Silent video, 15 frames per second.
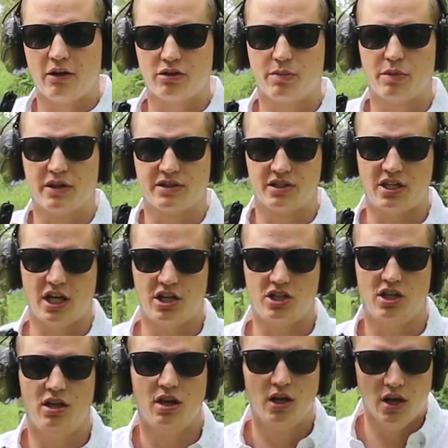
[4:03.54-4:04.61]
out to
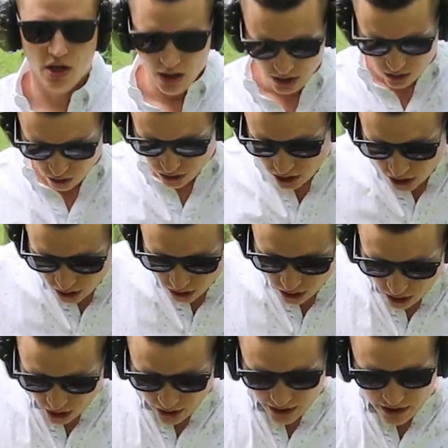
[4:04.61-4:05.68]
presentation. So it's gonna
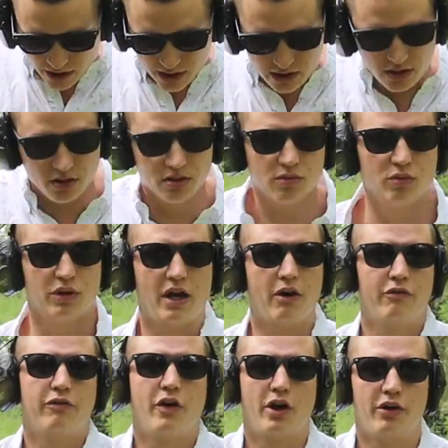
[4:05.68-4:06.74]
look like this
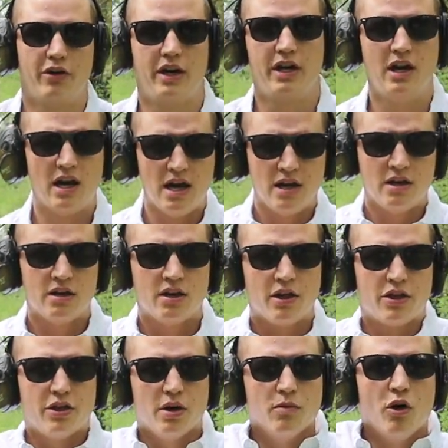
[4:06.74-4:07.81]
without firing.
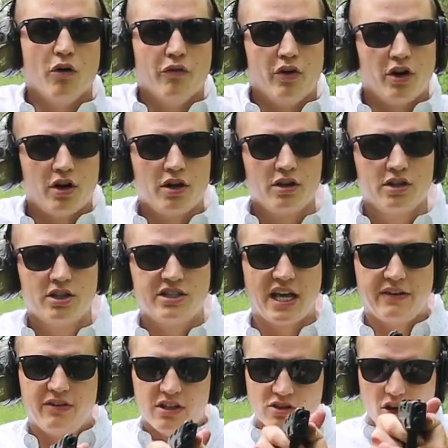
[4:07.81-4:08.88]
Thumb over,
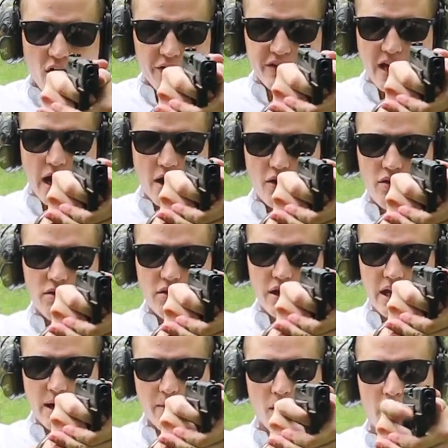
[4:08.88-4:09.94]
safety's off now,
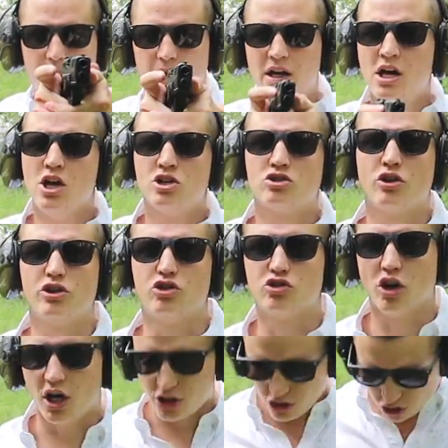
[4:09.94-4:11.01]
and I'm up. So the
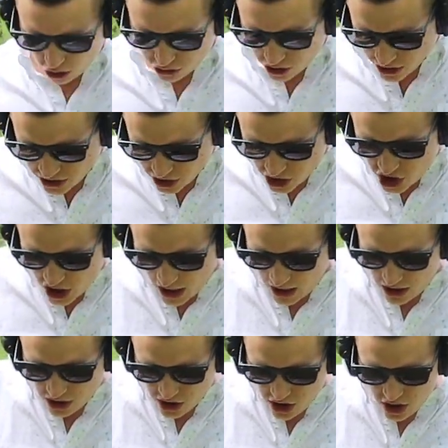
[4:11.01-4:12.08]
draw stroke doesn't
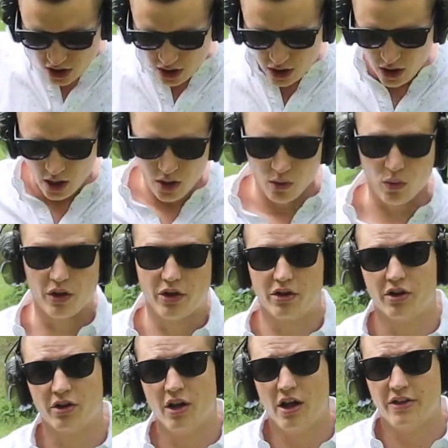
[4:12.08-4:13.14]
change
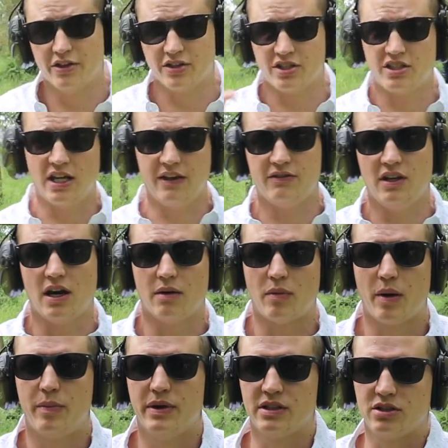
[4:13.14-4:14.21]
whether there's a safety on
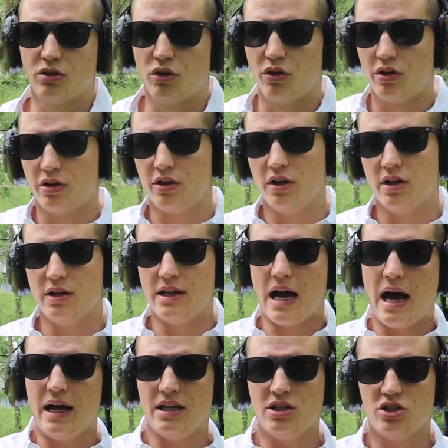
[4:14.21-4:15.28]
my pistol or
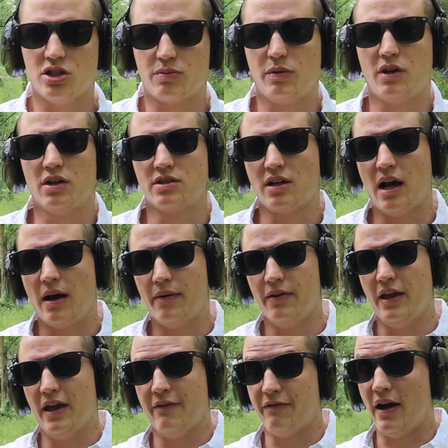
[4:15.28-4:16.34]
not, just because
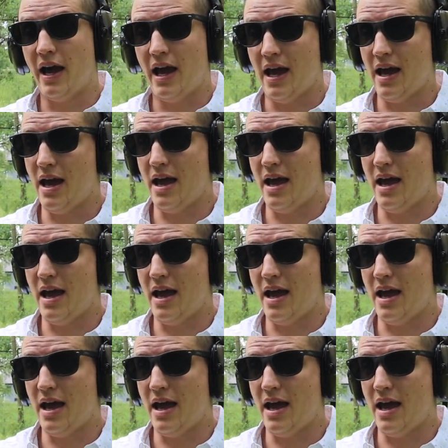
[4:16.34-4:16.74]
if I